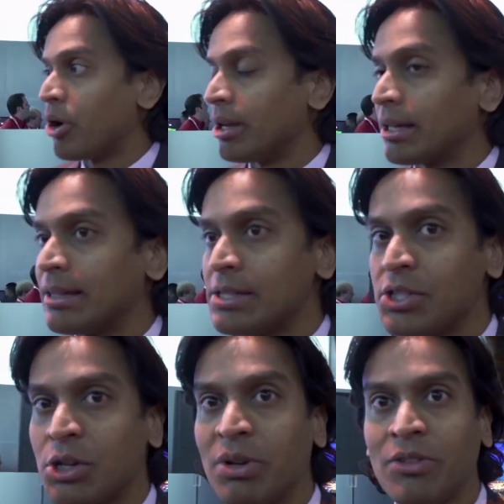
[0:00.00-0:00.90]
product
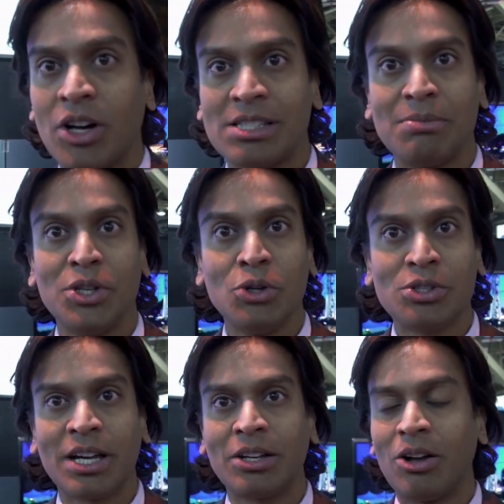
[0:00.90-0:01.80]
this year. We've got some
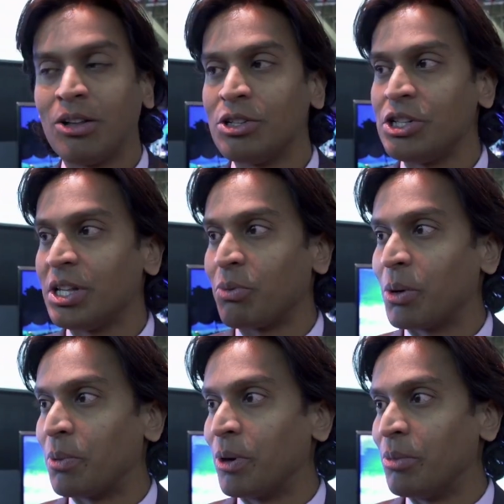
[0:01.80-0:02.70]
new technology that
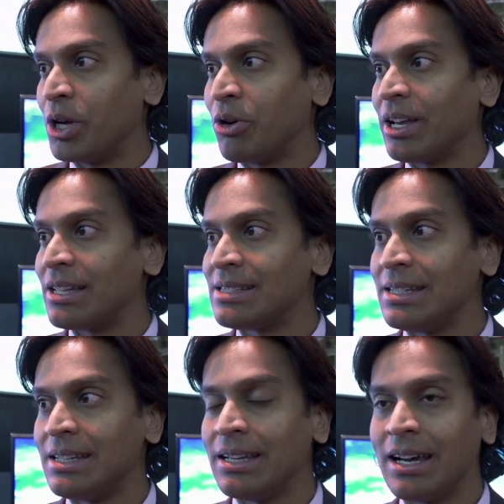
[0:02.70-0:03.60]
we're premiering at
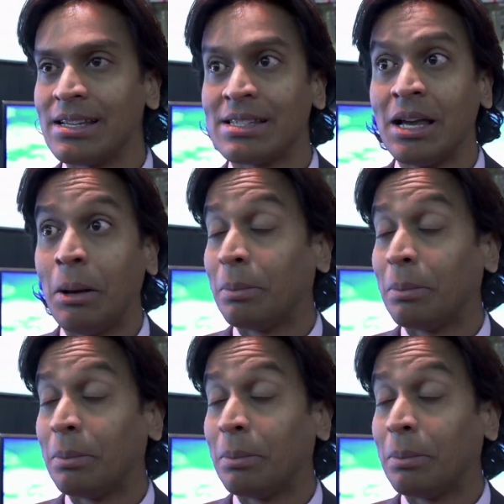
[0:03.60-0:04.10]
CES,